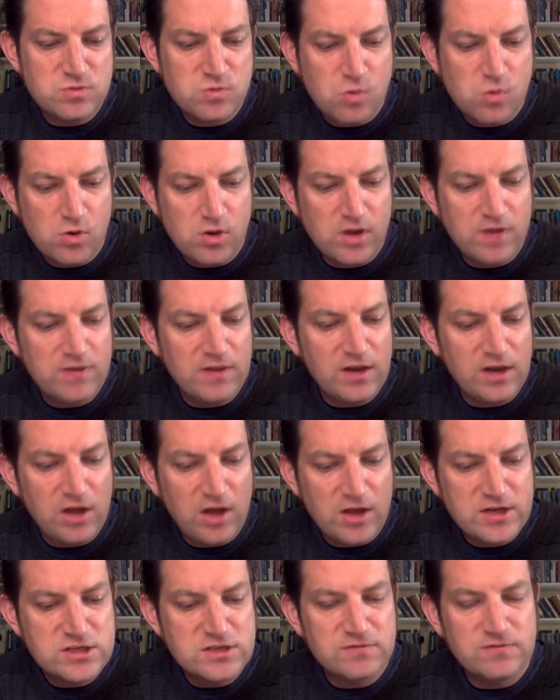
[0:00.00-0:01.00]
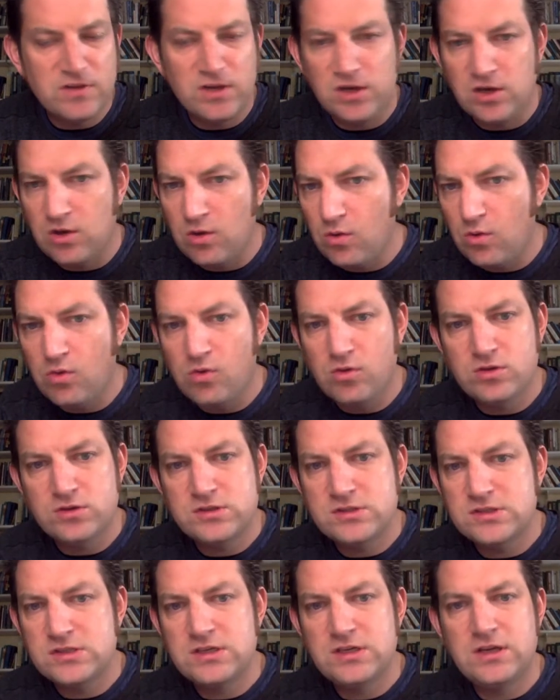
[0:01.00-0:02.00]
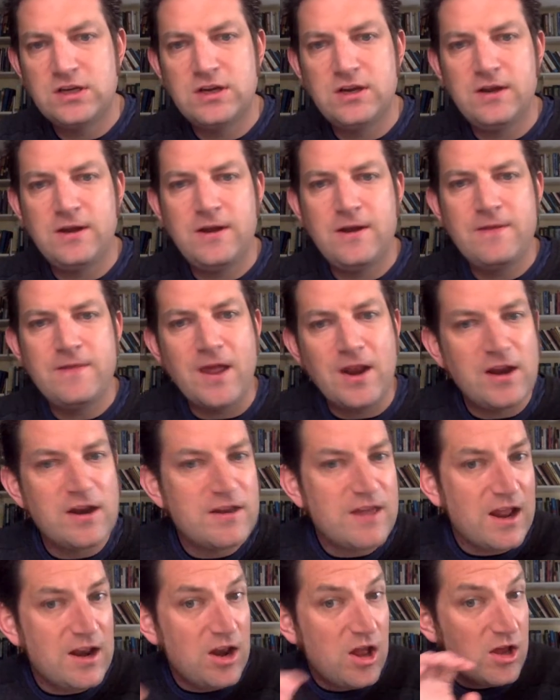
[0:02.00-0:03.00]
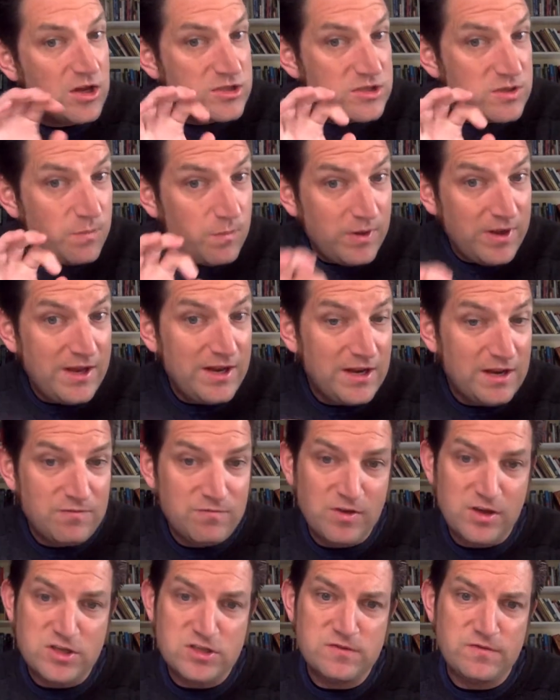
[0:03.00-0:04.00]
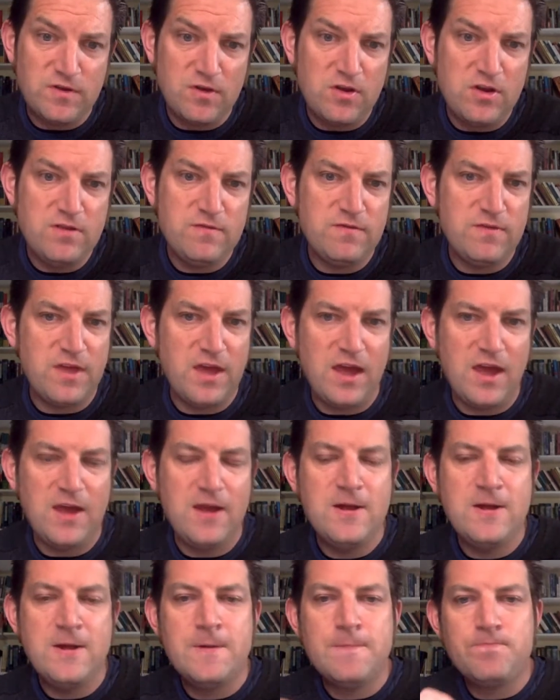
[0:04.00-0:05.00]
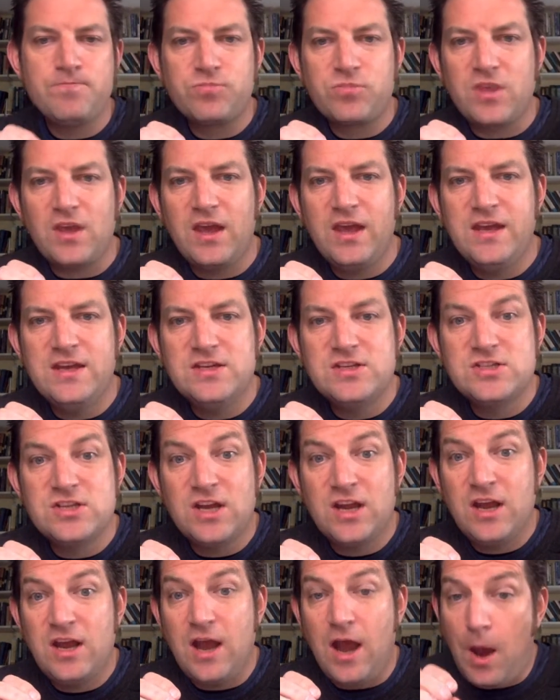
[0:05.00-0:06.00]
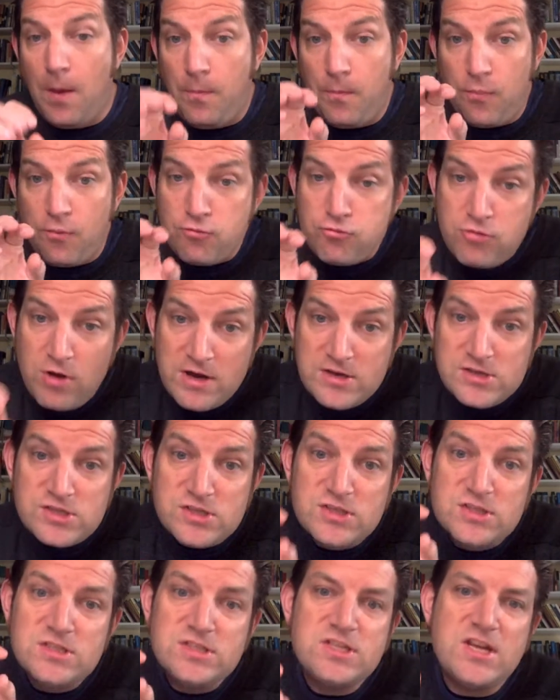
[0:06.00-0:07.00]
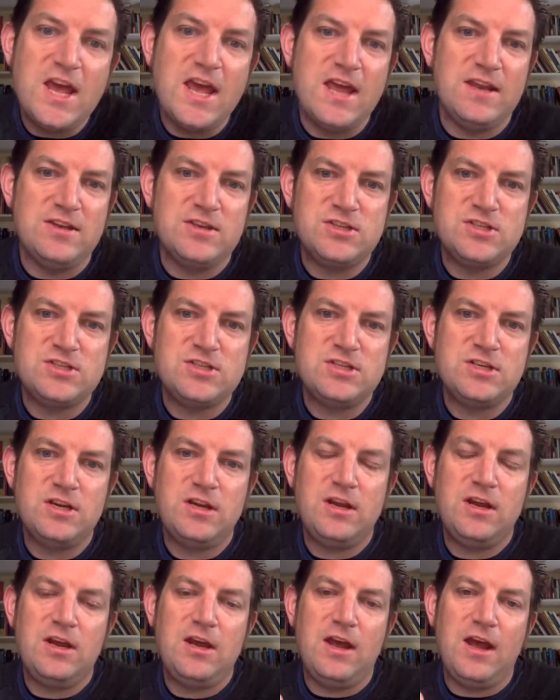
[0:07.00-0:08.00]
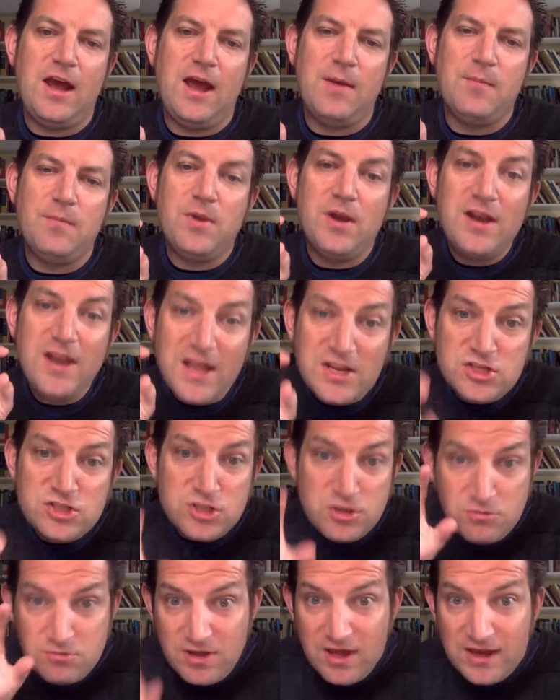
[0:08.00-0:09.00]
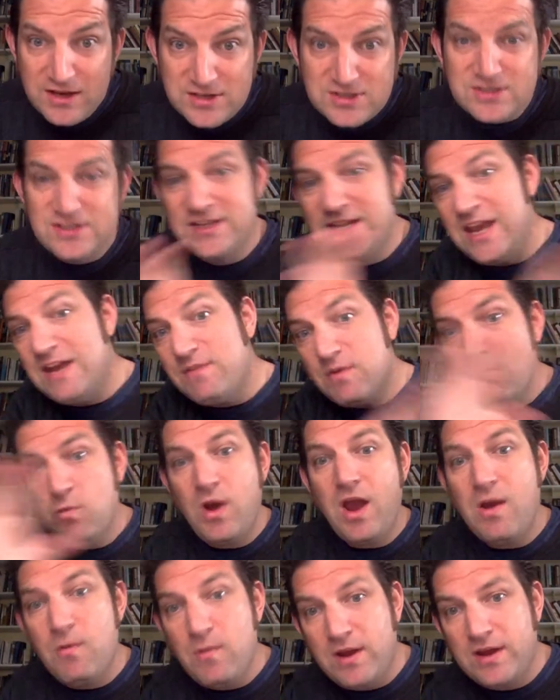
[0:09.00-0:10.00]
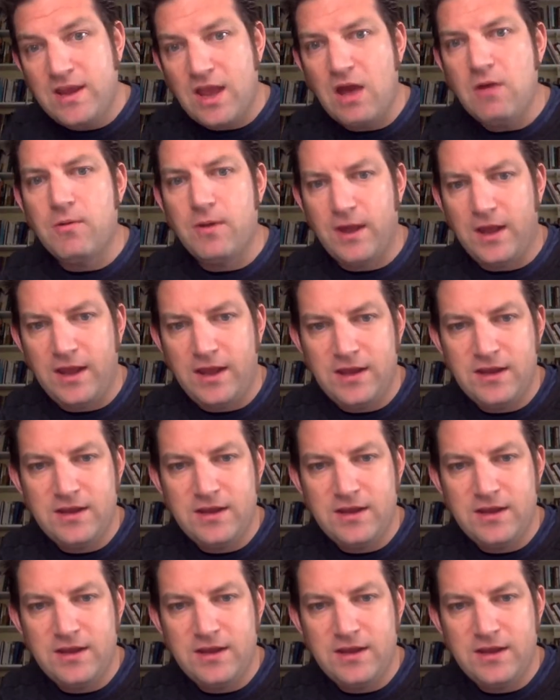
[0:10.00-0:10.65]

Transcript: walk in the light of the Lord. That last appeal in verse 5 there is a present tense. Let's do this. Given where we're going,